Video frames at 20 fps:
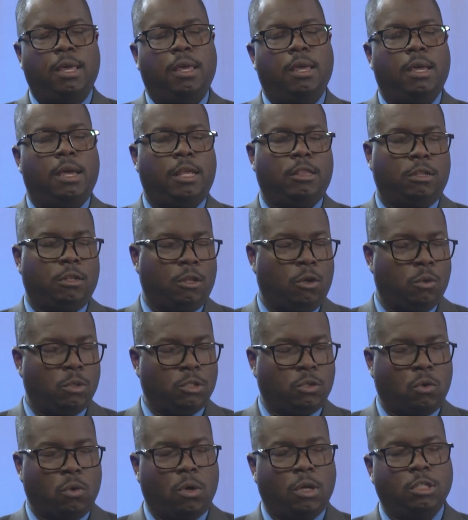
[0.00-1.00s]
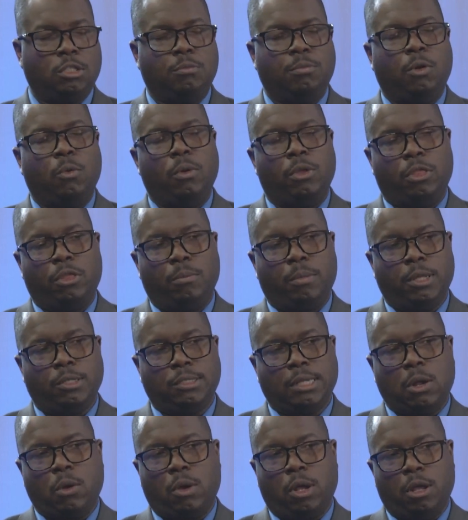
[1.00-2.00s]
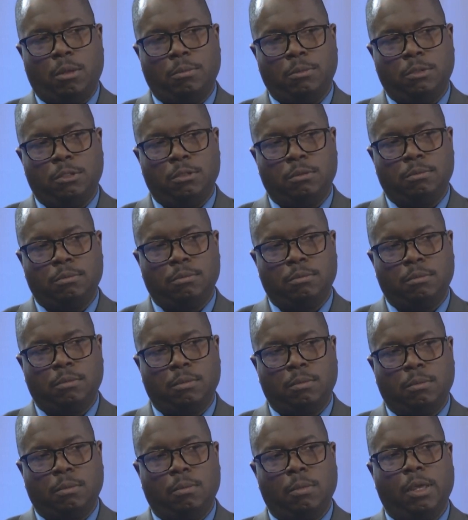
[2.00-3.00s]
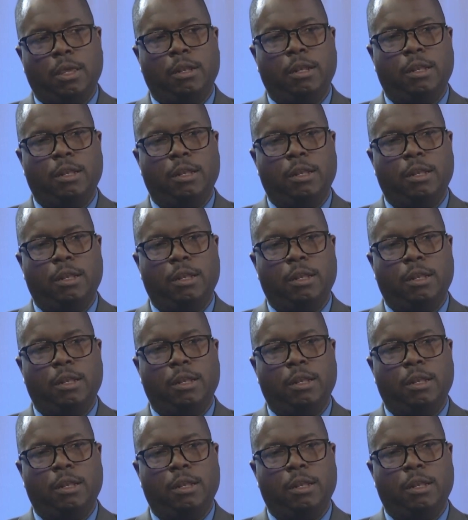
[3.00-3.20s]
at the lowest cost, but with the best outcomes. And